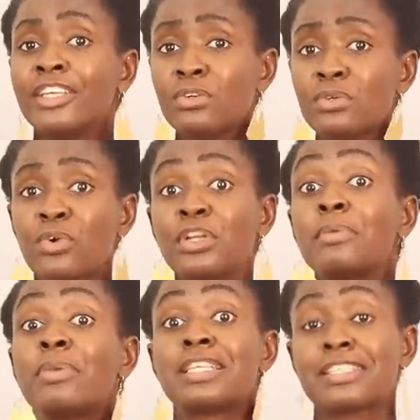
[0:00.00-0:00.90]
you will
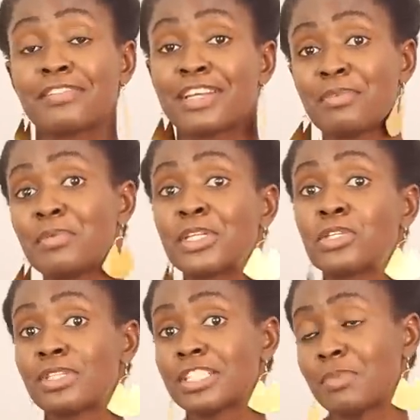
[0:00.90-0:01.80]
only pay seven
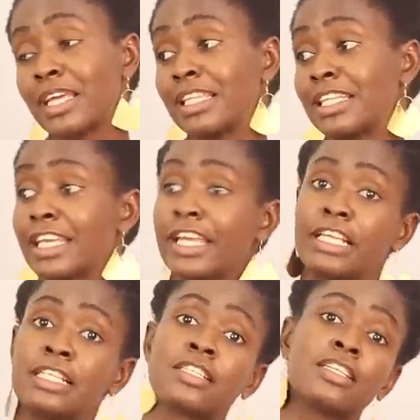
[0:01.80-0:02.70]
dollars value
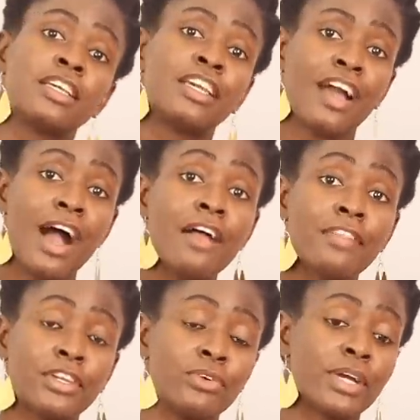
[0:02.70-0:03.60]
days, and
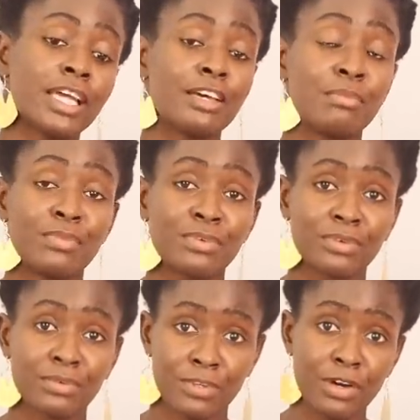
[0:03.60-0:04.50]
then you'll get them
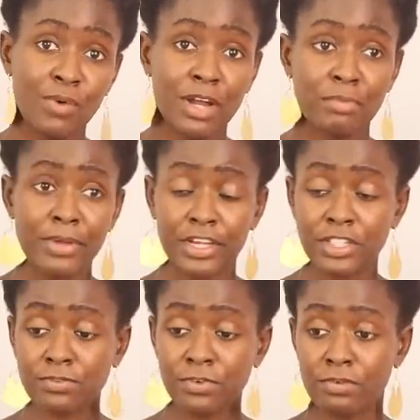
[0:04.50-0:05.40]
one
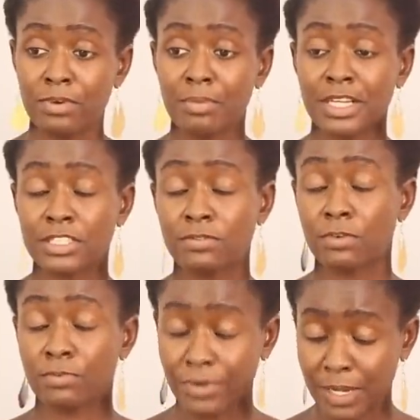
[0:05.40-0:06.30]
package for three months
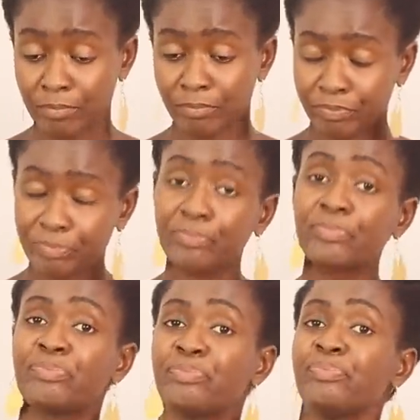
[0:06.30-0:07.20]
for free.
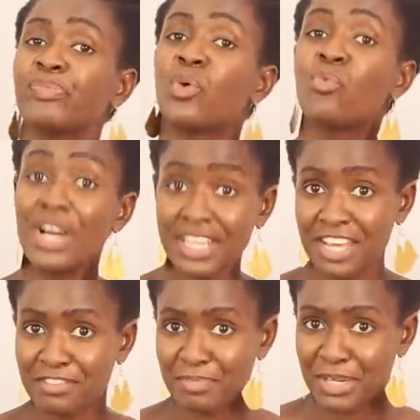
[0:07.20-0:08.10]
What
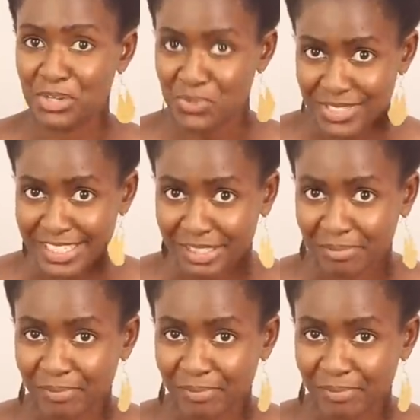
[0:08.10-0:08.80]
have I been using?